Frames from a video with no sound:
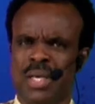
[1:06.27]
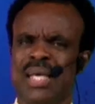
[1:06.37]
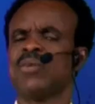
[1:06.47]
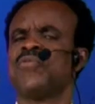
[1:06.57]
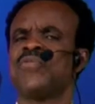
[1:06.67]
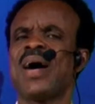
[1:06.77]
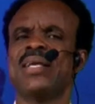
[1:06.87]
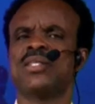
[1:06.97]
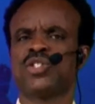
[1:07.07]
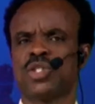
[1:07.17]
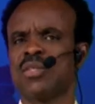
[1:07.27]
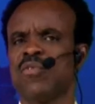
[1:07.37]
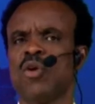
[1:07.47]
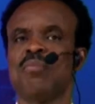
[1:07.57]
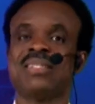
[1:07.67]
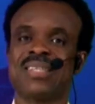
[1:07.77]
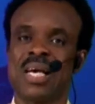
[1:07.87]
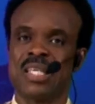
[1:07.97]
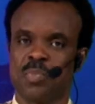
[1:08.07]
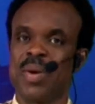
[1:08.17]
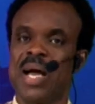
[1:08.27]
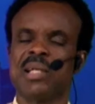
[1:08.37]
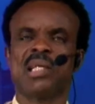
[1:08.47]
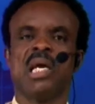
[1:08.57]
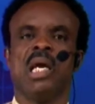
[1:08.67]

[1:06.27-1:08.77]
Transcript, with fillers: As a financial development expert,